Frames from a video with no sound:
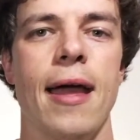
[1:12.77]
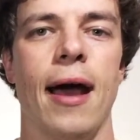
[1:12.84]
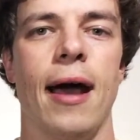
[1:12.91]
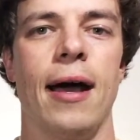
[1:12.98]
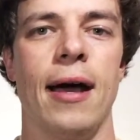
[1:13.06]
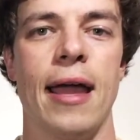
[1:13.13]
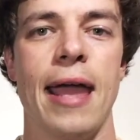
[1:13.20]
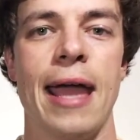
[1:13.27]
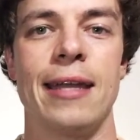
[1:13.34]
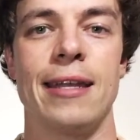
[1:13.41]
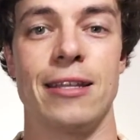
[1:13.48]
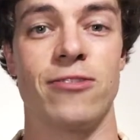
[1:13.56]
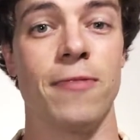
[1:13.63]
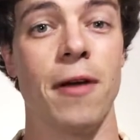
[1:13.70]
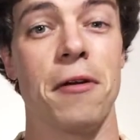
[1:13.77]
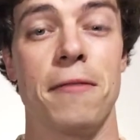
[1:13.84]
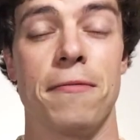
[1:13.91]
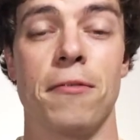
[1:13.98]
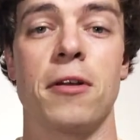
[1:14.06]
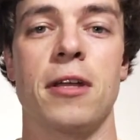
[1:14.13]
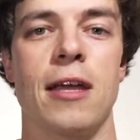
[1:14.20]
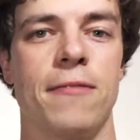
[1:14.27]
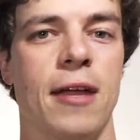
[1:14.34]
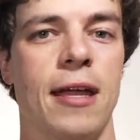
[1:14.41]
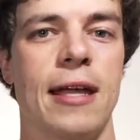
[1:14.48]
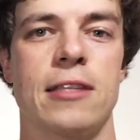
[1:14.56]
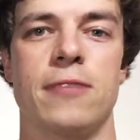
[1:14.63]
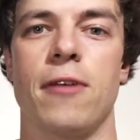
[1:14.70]
and it's very
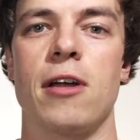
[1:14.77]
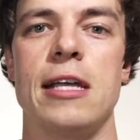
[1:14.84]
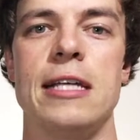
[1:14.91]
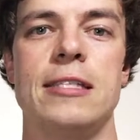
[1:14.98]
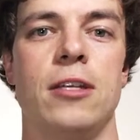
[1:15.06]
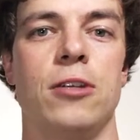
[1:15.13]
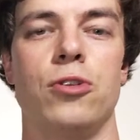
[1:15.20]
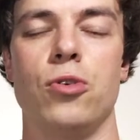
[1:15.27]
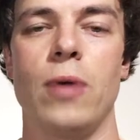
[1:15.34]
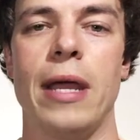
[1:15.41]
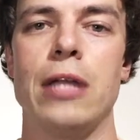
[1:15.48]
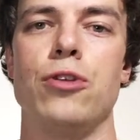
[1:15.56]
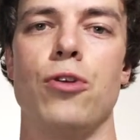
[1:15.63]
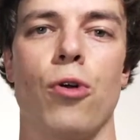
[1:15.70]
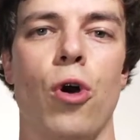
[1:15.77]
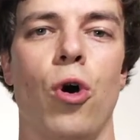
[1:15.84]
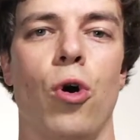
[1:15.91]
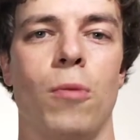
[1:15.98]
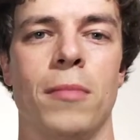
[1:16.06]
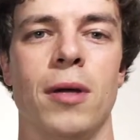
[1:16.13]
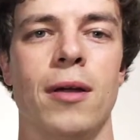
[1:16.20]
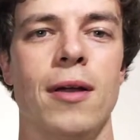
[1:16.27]
forgiving. It's very easy to do in your home.